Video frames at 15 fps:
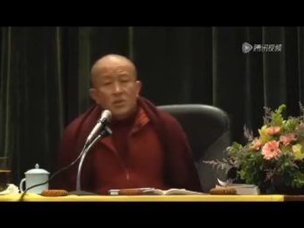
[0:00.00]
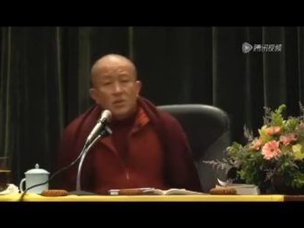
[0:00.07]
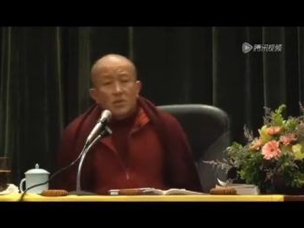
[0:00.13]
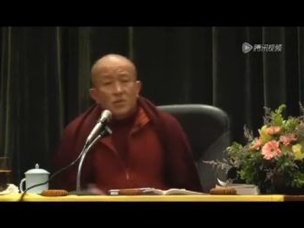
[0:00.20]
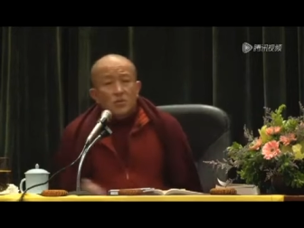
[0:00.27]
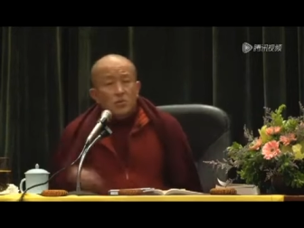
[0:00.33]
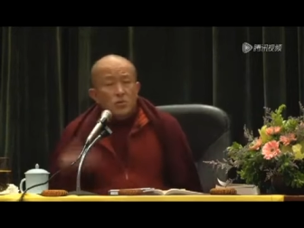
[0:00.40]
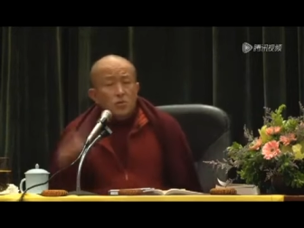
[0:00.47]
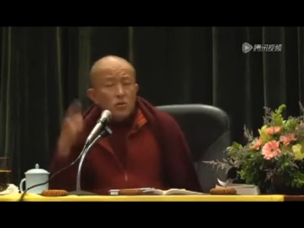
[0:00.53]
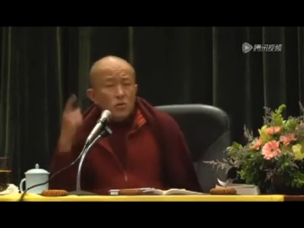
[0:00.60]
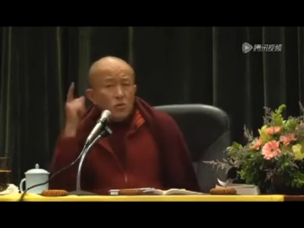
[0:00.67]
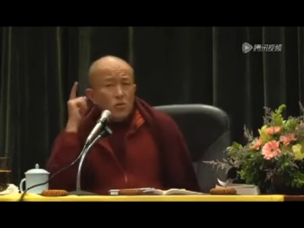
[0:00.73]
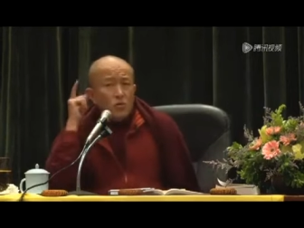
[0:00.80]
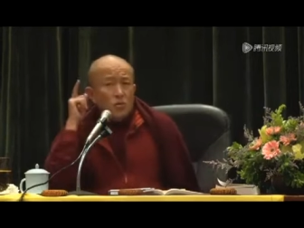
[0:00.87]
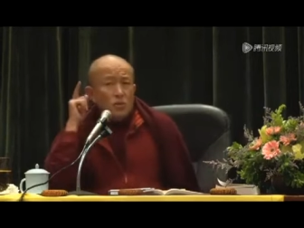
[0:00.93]
So do you
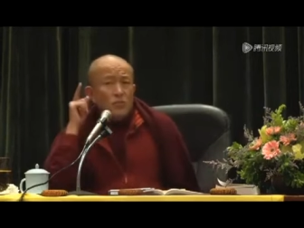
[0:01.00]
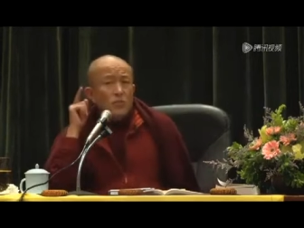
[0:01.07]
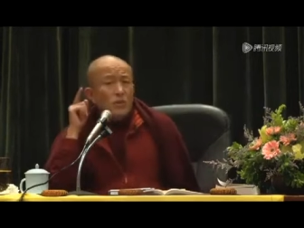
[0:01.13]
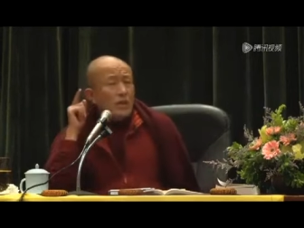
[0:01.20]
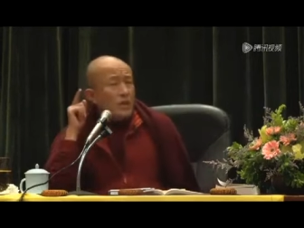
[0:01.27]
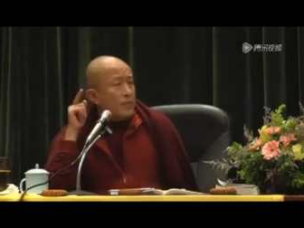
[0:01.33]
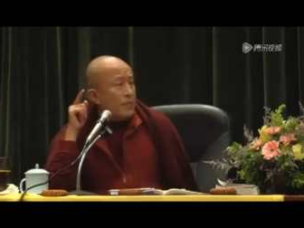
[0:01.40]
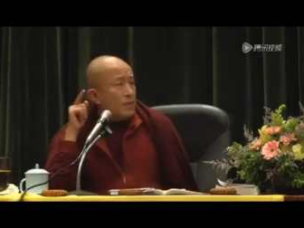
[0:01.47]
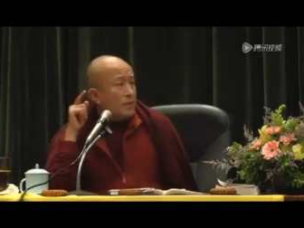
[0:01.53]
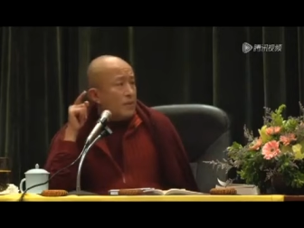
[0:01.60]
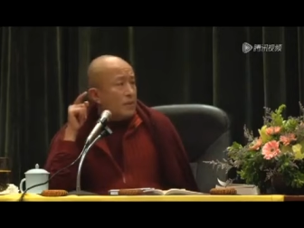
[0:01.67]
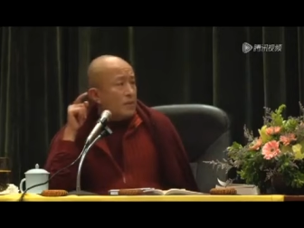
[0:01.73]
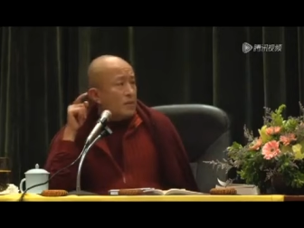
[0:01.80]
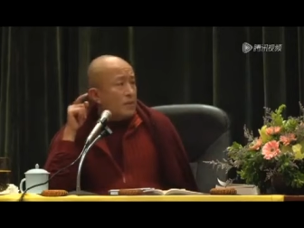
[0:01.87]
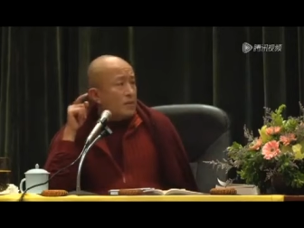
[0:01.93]
know what will happen?
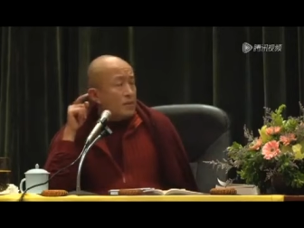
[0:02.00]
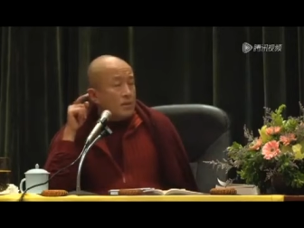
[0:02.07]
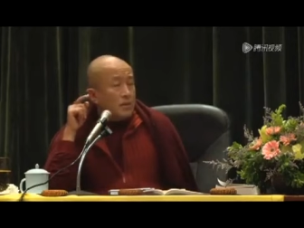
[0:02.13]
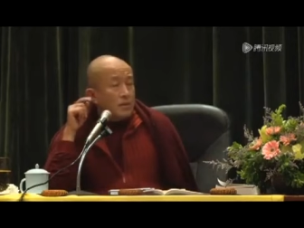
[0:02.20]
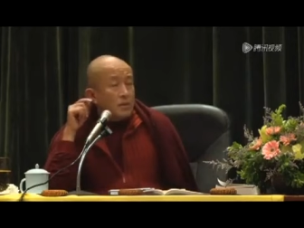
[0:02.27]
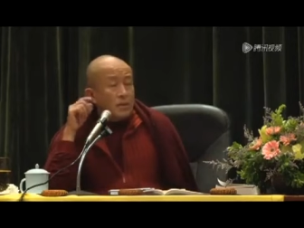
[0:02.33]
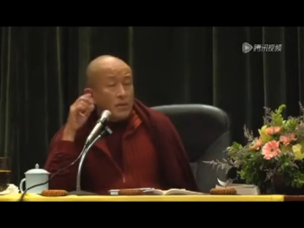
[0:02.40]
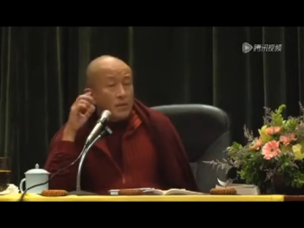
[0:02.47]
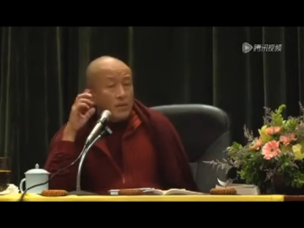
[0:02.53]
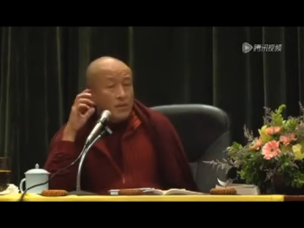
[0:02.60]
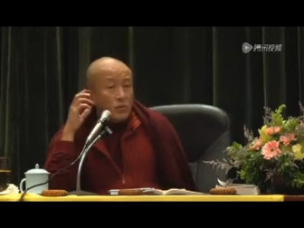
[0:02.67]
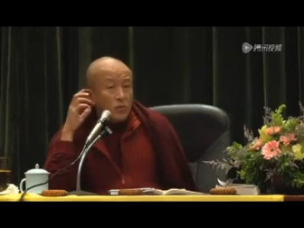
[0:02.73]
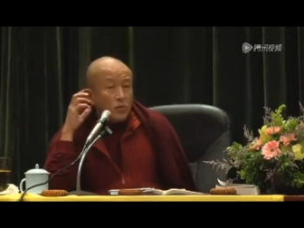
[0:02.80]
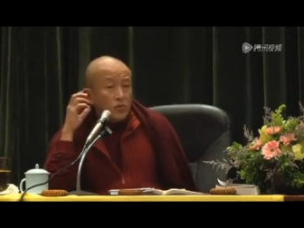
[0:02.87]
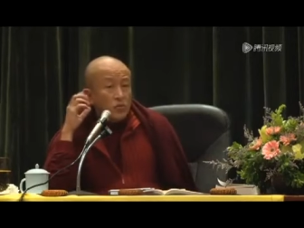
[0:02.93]
Even
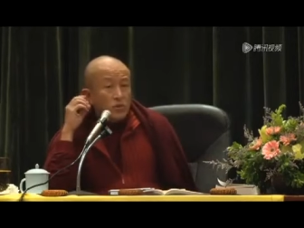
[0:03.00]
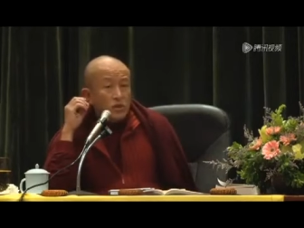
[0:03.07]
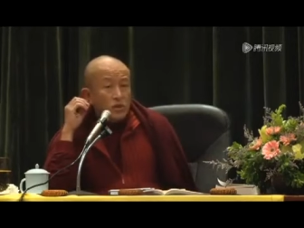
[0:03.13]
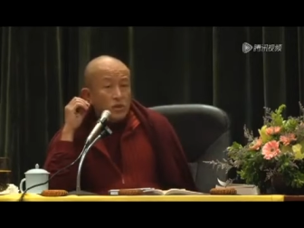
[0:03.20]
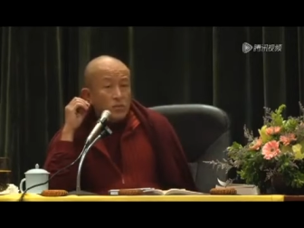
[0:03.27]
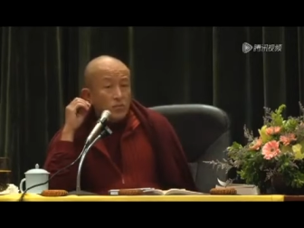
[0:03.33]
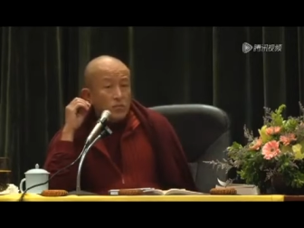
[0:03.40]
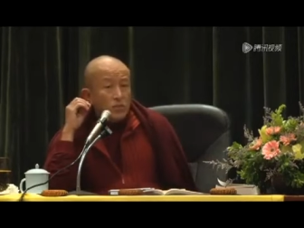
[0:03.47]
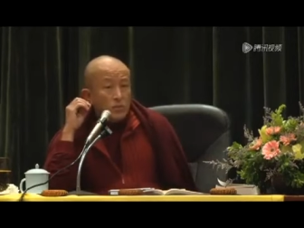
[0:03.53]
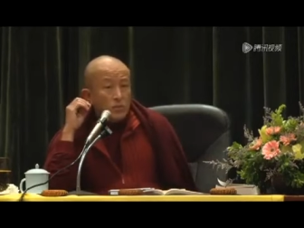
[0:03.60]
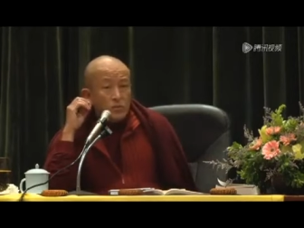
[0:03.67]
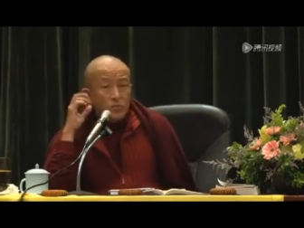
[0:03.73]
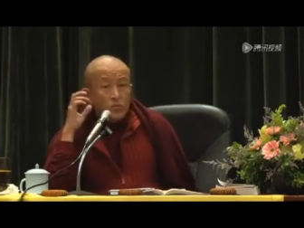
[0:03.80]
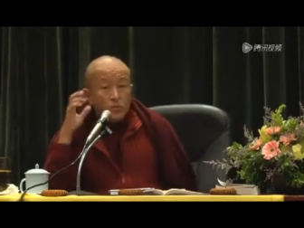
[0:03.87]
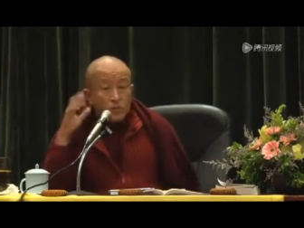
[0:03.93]
countries like
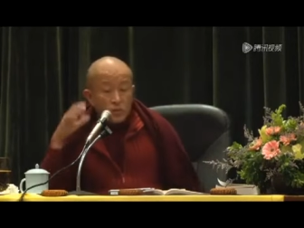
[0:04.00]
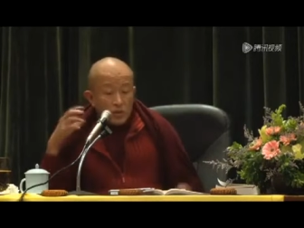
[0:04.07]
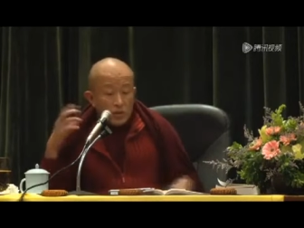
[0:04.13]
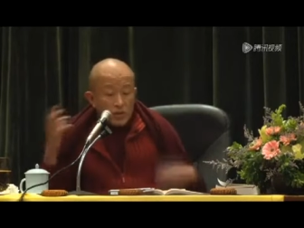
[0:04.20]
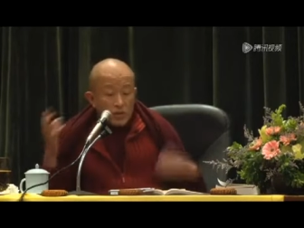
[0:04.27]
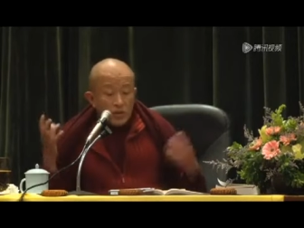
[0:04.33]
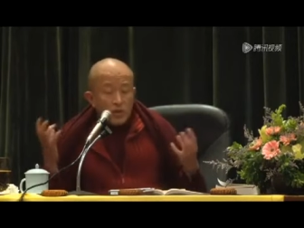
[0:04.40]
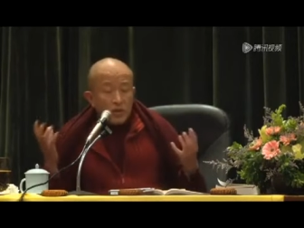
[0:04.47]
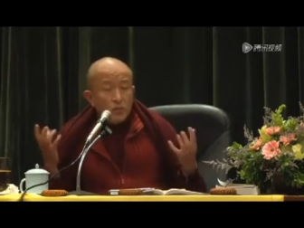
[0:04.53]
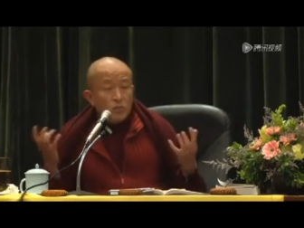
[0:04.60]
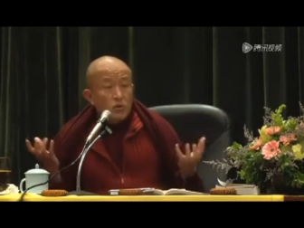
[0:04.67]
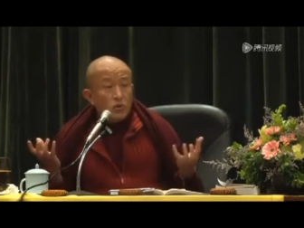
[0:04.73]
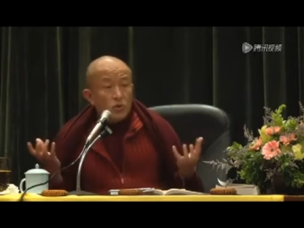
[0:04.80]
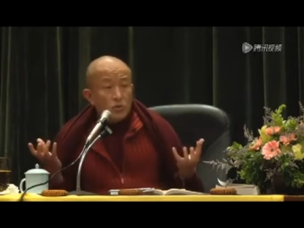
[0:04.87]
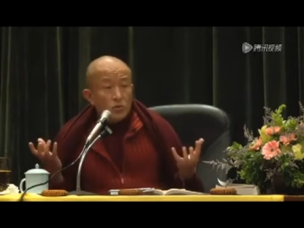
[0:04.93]
traditionally
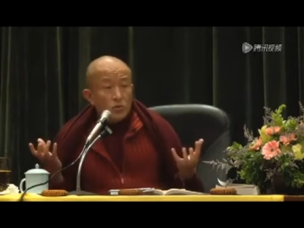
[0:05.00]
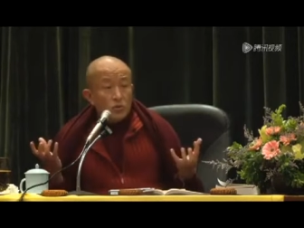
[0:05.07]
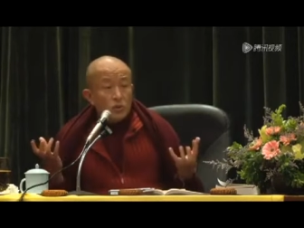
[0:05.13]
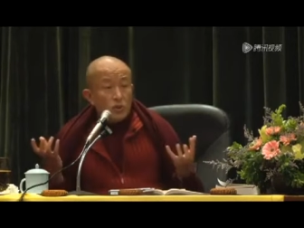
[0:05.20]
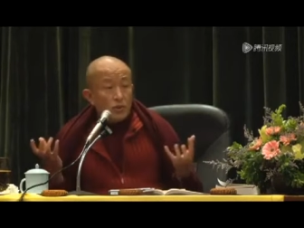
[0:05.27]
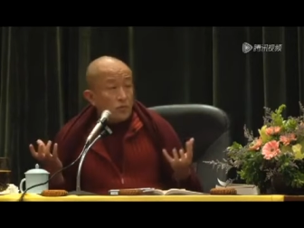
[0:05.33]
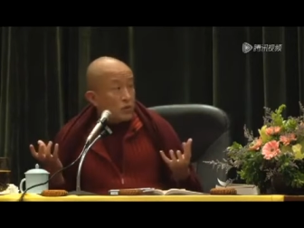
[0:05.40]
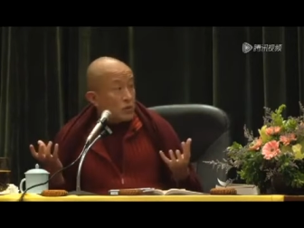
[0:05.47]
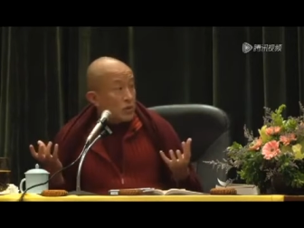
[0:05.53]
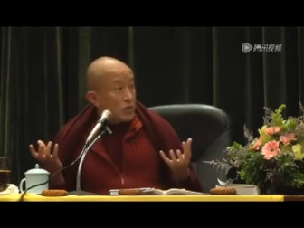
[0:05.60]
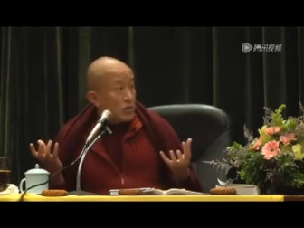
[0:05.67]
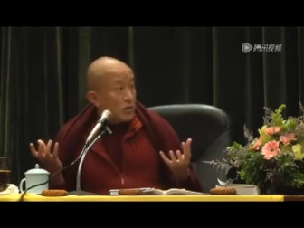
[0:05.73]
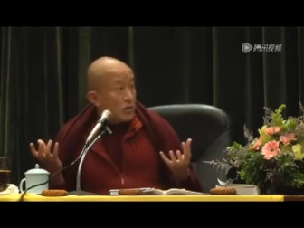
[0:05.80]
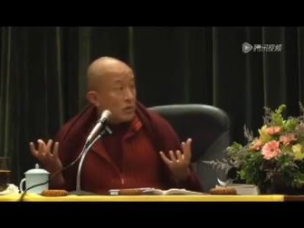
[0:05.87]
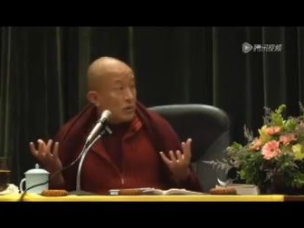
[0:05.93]
Buddhist country like
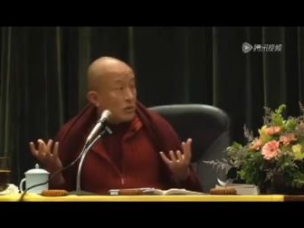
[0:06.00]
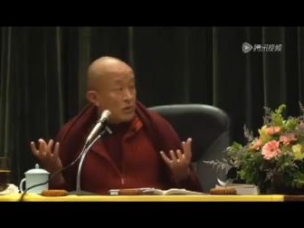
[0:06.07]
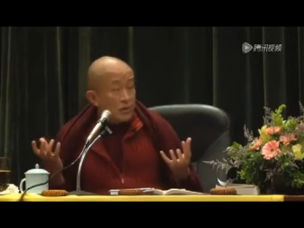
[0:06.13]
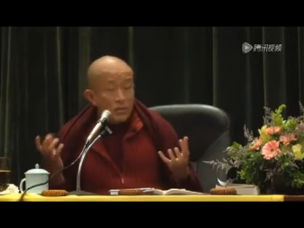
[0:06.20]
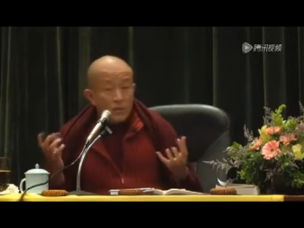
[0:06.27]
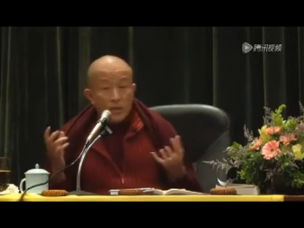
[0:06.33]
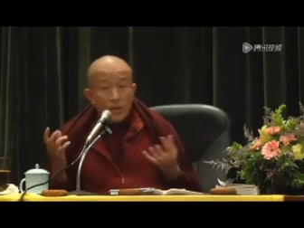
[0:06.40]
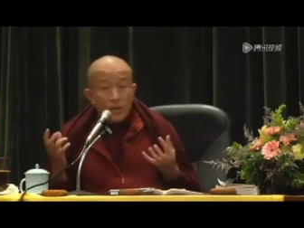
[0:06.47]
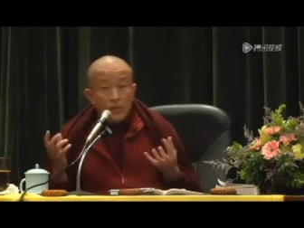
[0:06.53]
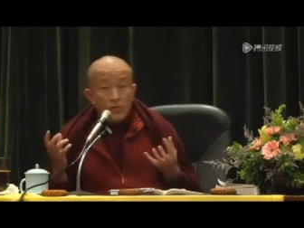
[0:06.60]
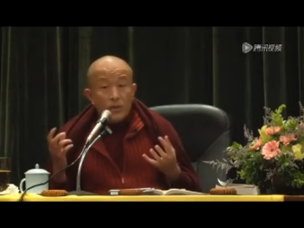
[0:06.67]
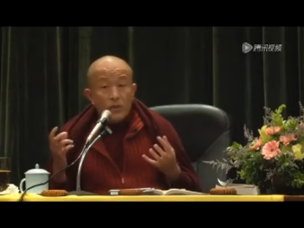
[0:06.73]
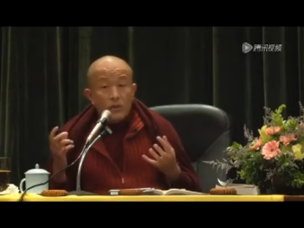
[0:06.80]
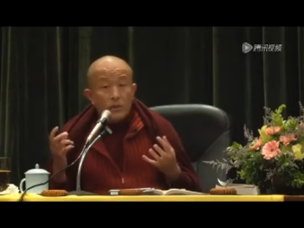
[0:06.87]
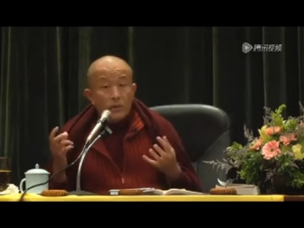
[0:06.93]
Bhutan, they
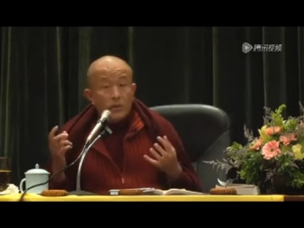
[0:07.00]
will,